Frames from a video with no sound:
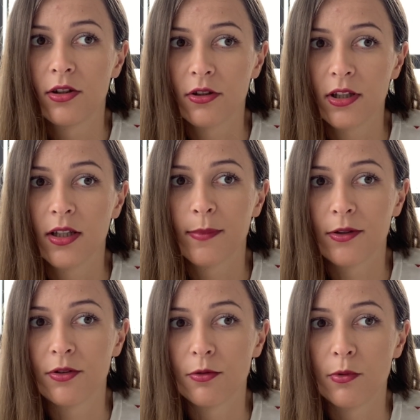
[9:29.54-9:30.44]
talking
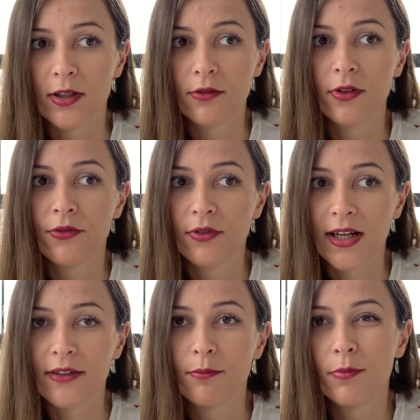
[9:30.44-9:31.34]
about one of the
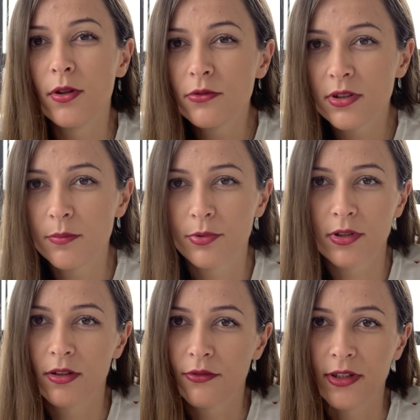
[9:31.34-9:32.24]
5 most
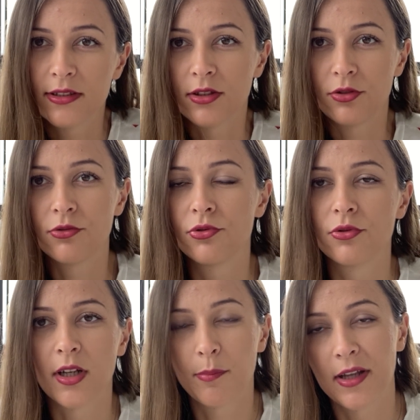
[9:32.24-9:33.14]
important things that you
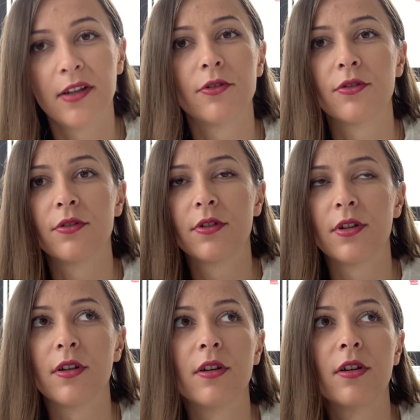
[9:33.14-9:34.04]
should apply
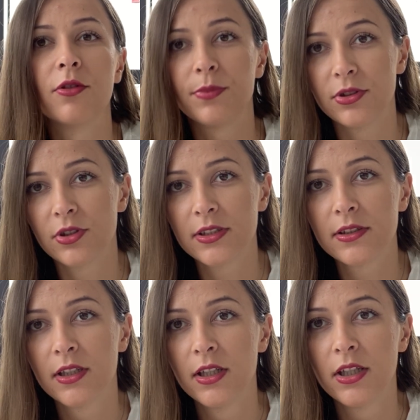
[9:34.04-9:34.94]
on Pinterest
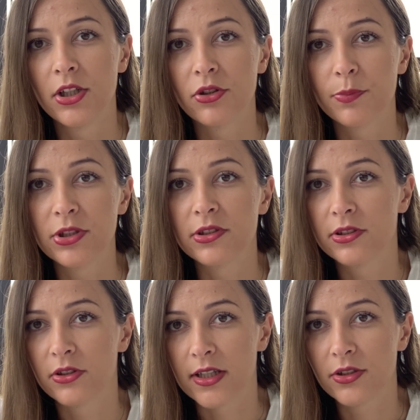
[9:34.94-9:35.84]
in your Pinterest
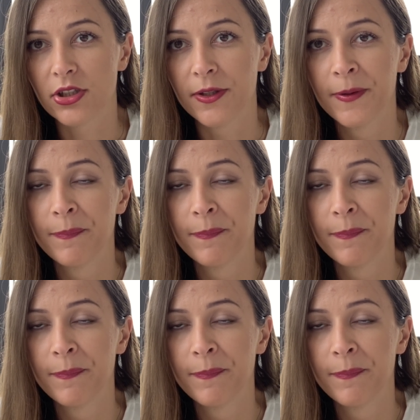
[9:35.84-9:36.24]
strategy.